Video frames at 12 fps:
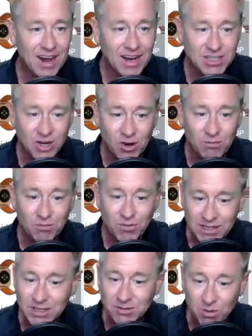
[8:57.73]
And then I showed him,
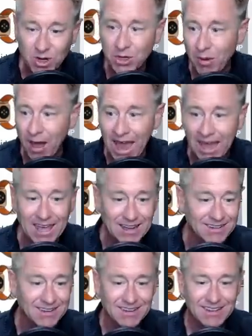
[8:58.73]
this is where you buy
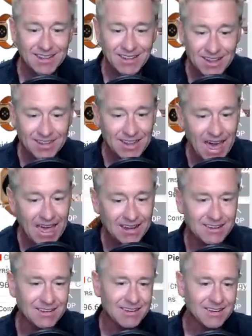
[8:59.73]
it. Look at
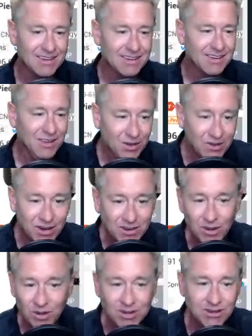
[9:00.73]
that. You can
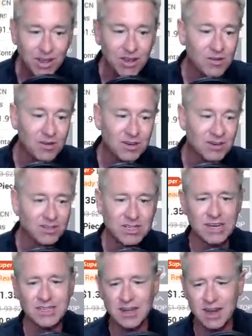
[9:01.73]
do it too. And you
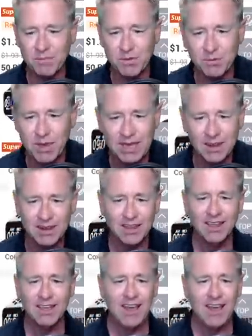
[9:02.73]
change it up. You make it,